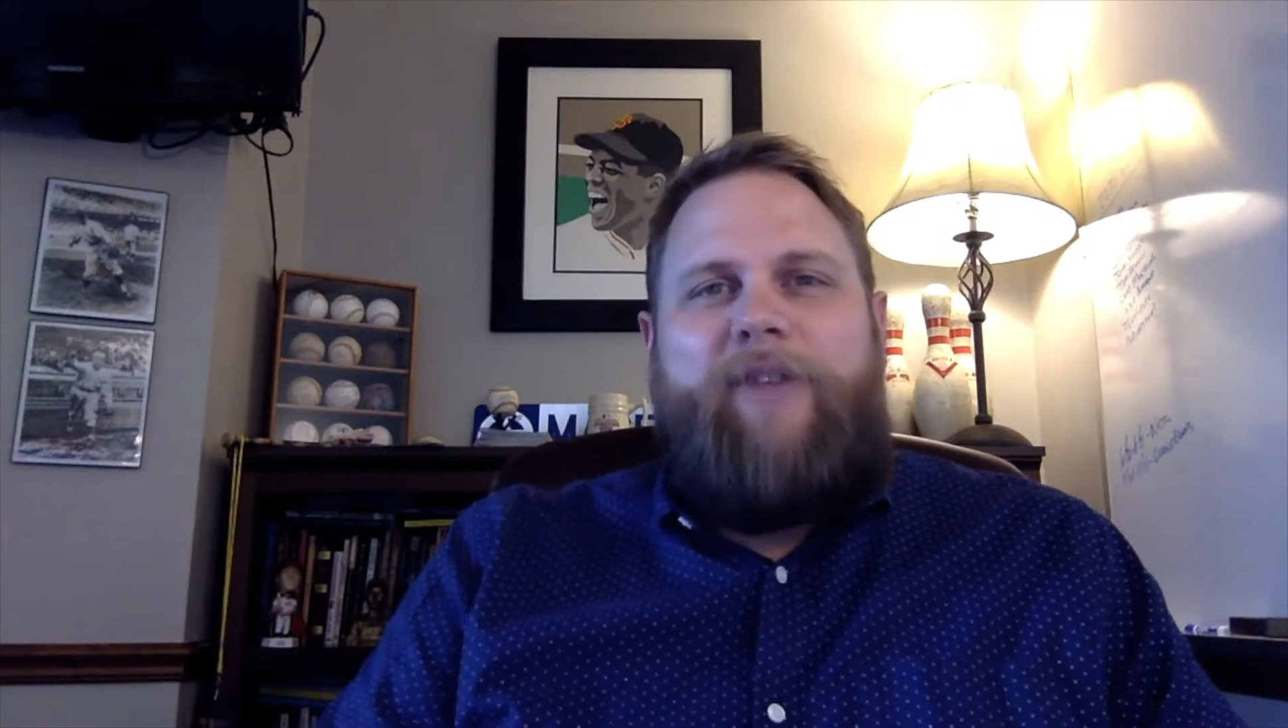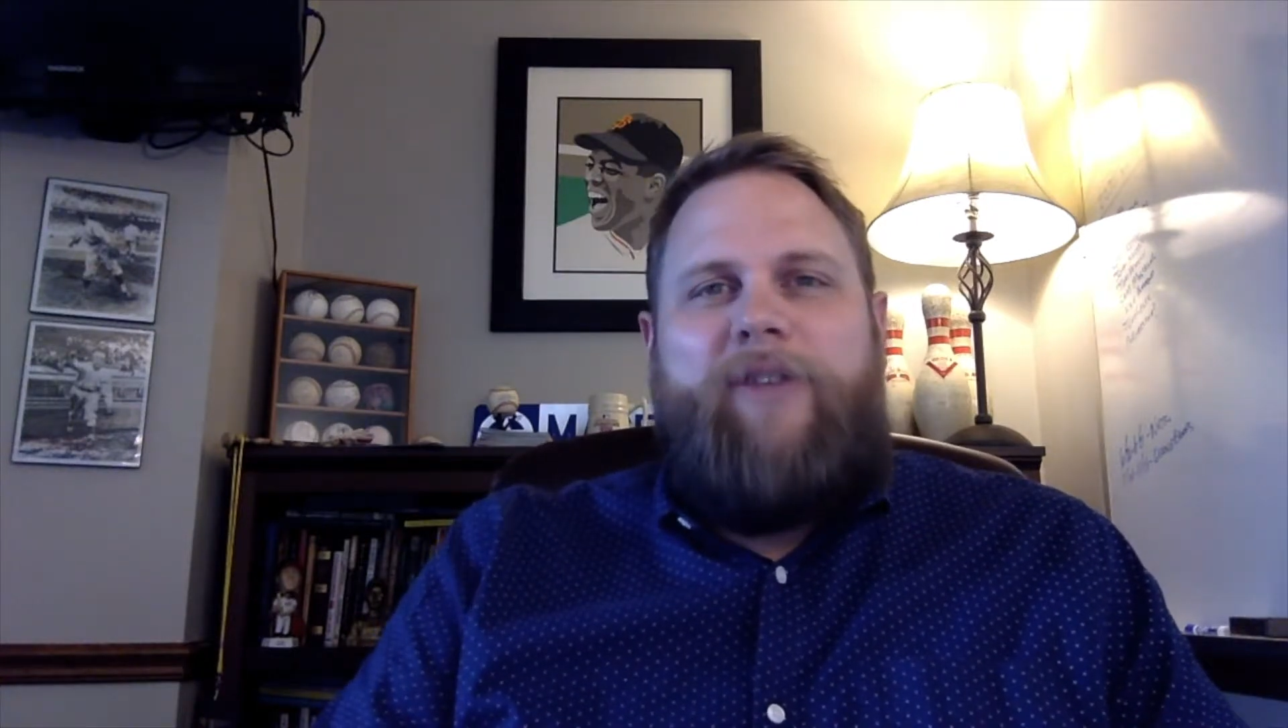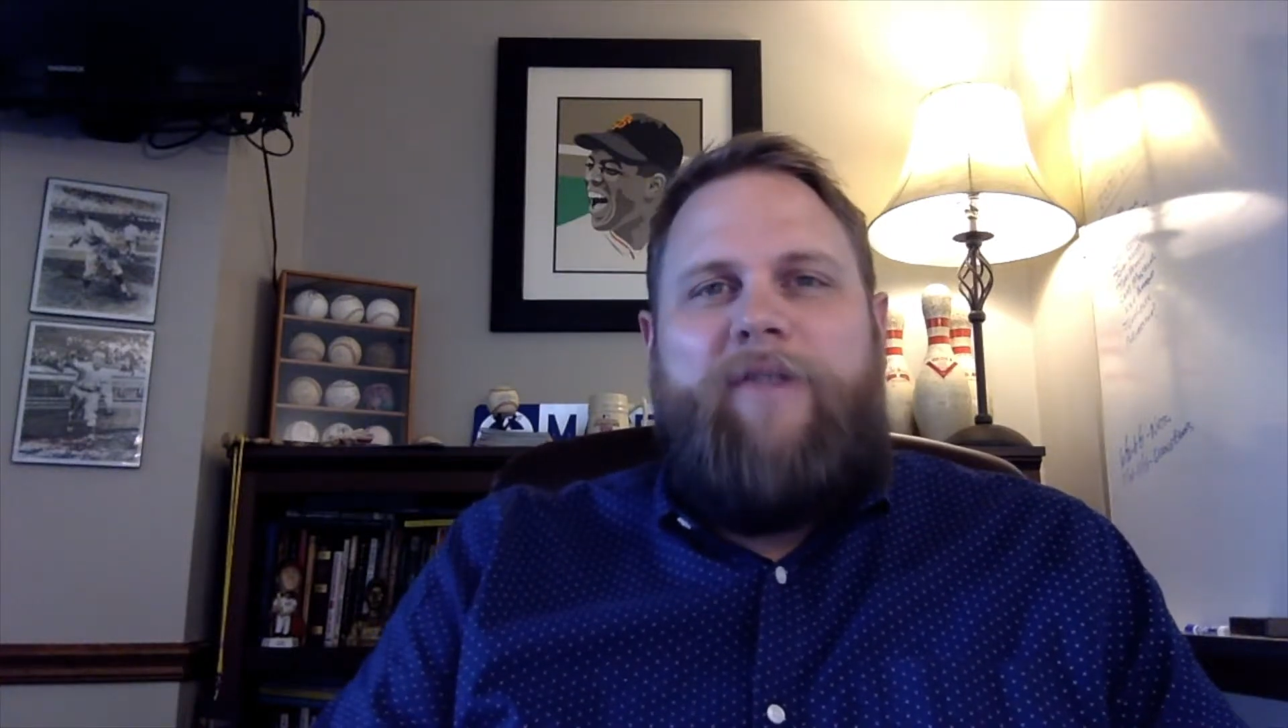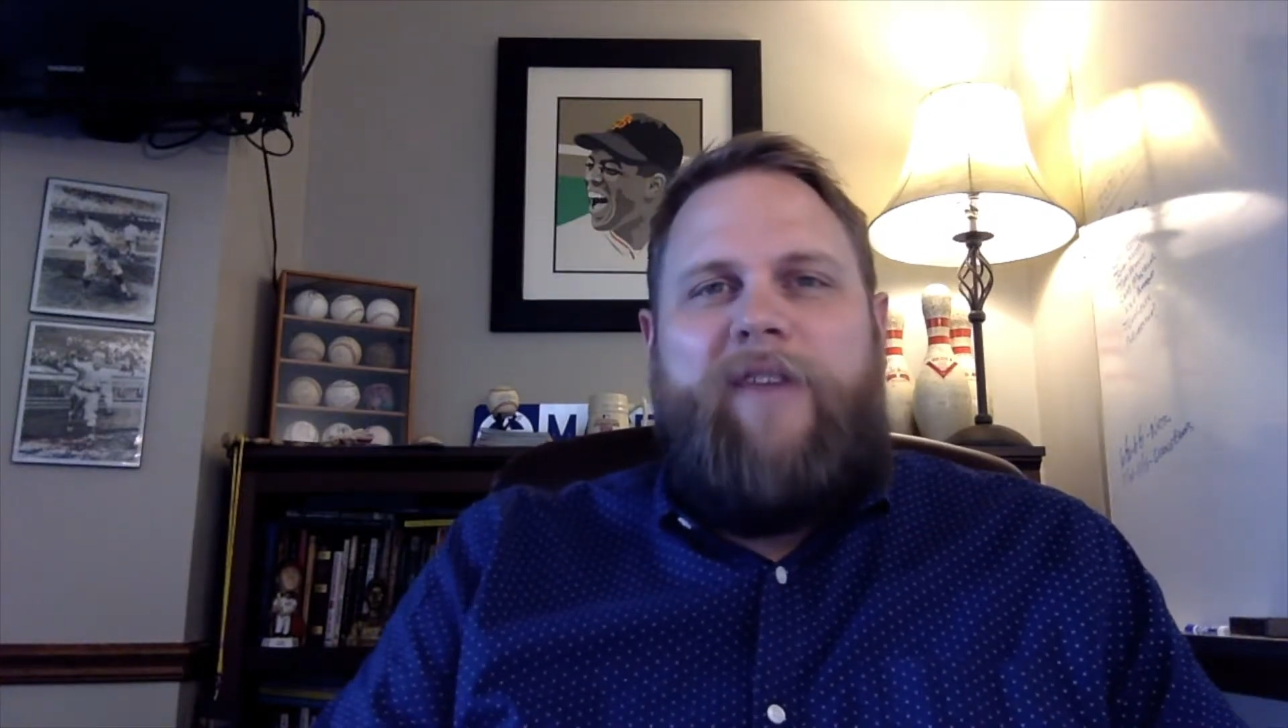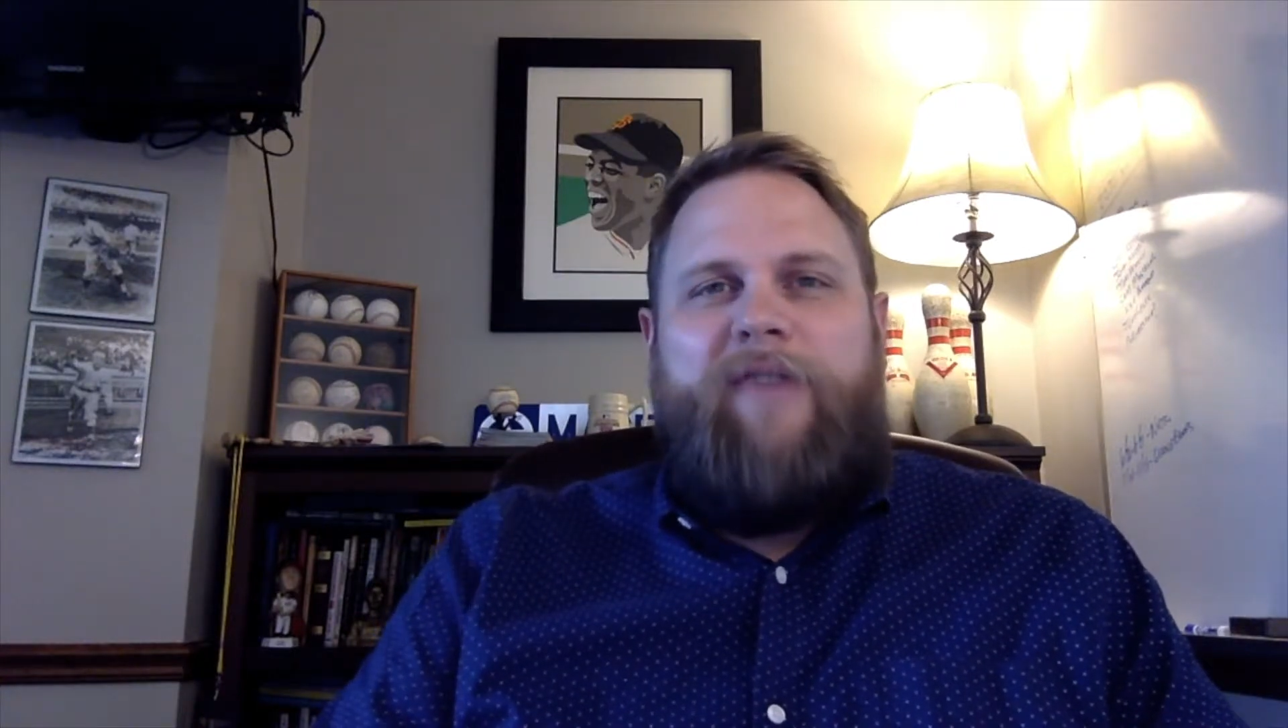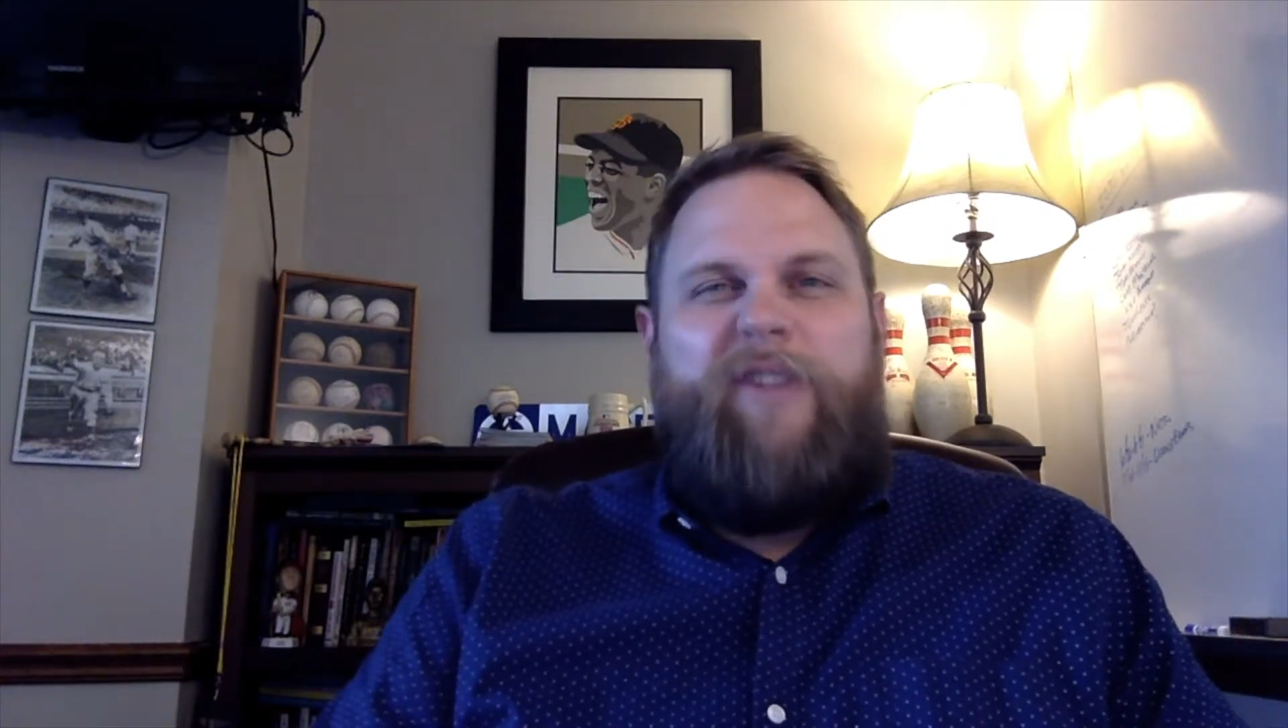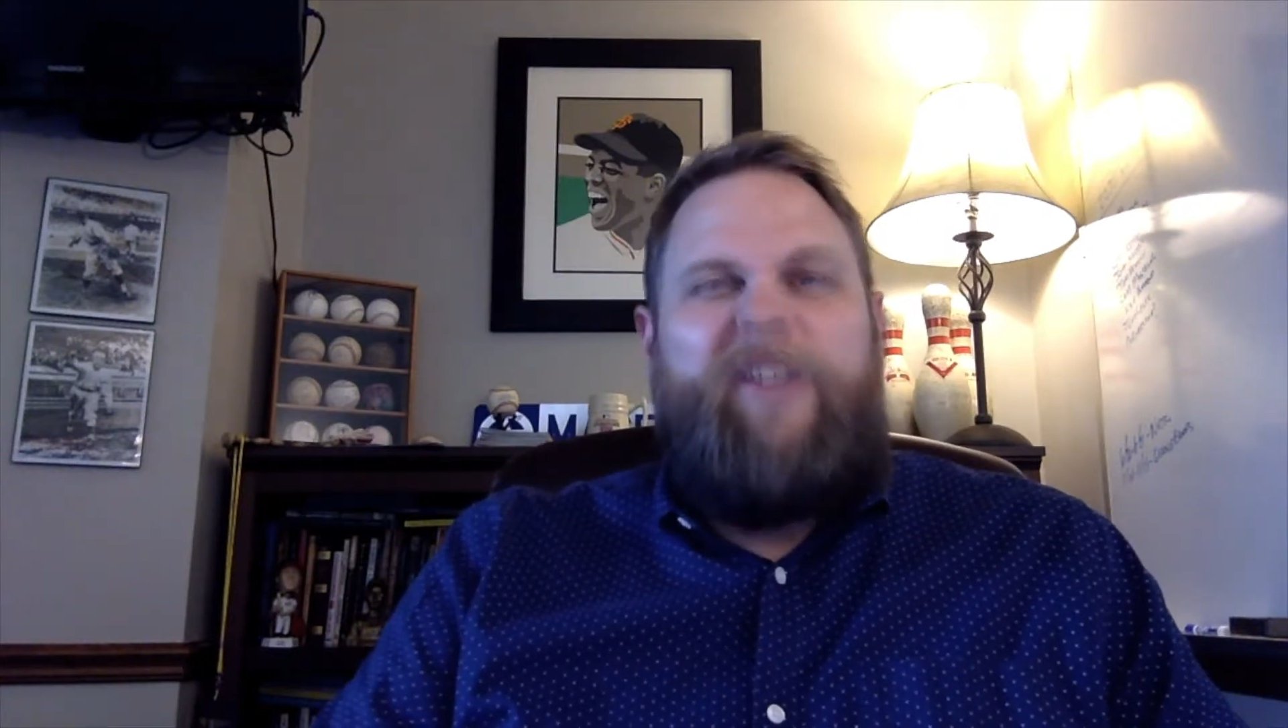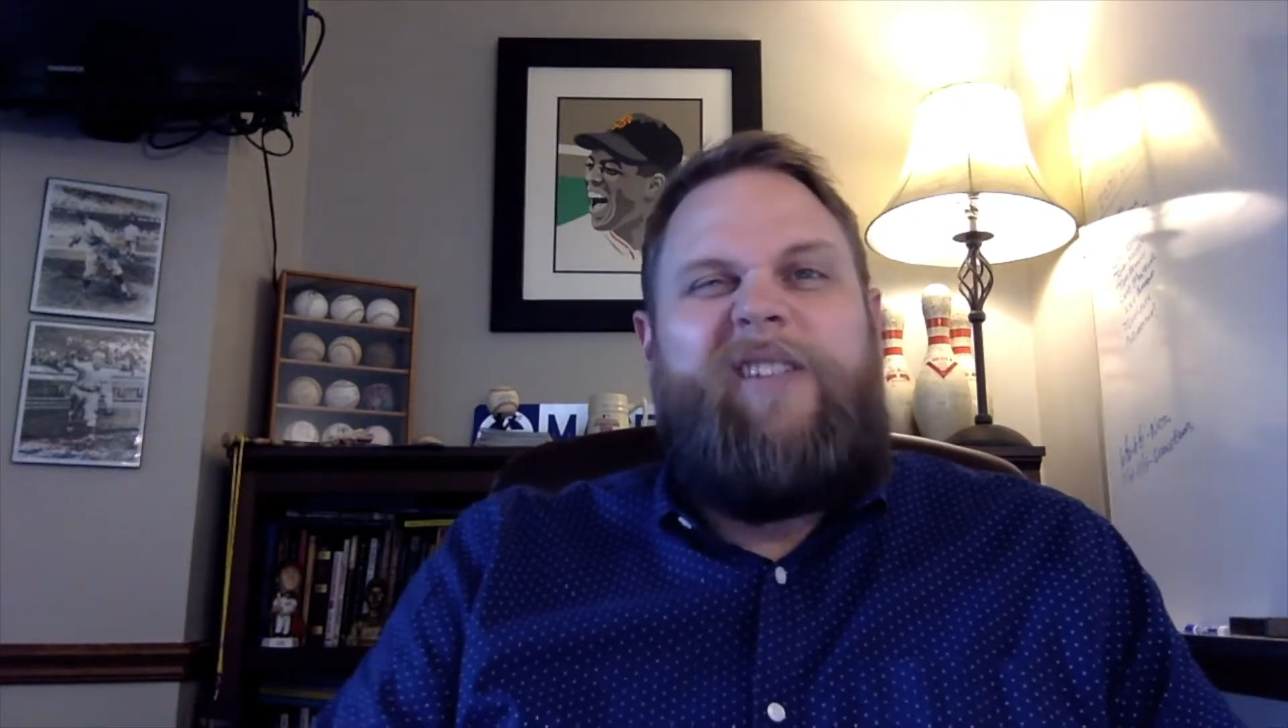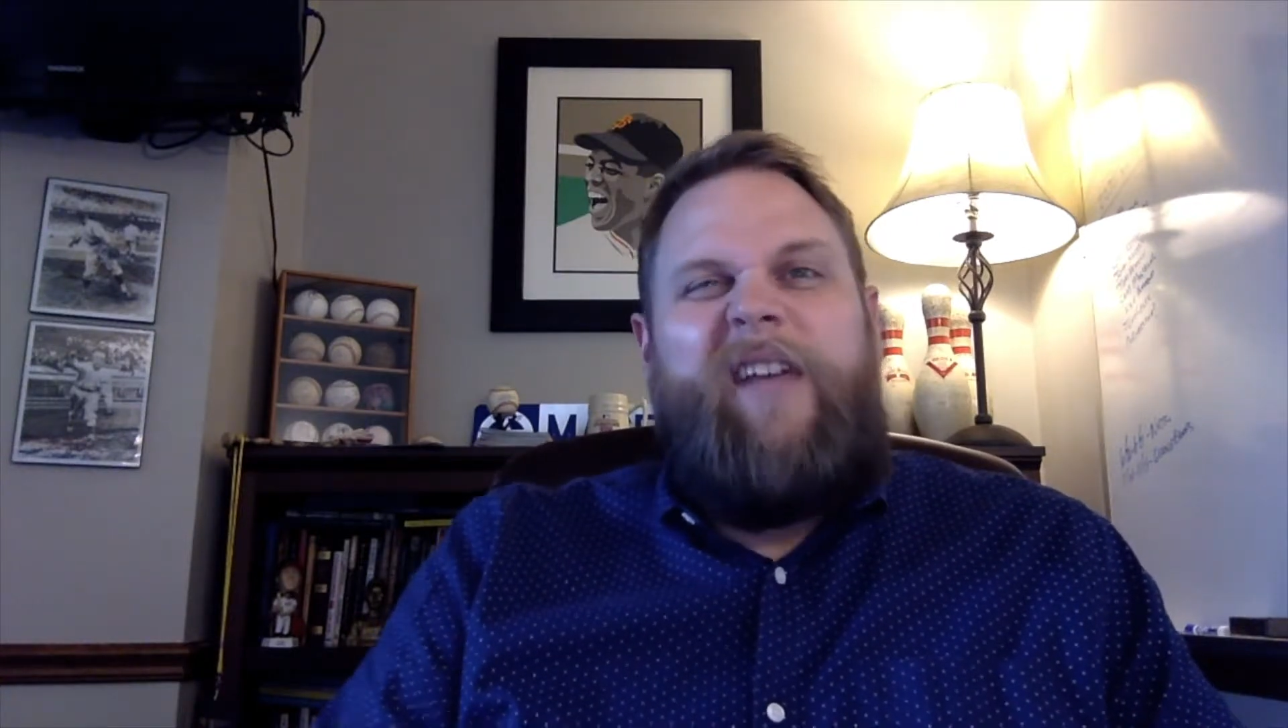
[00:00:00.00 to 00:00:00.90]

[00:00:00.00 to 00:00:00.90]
to the faithfulness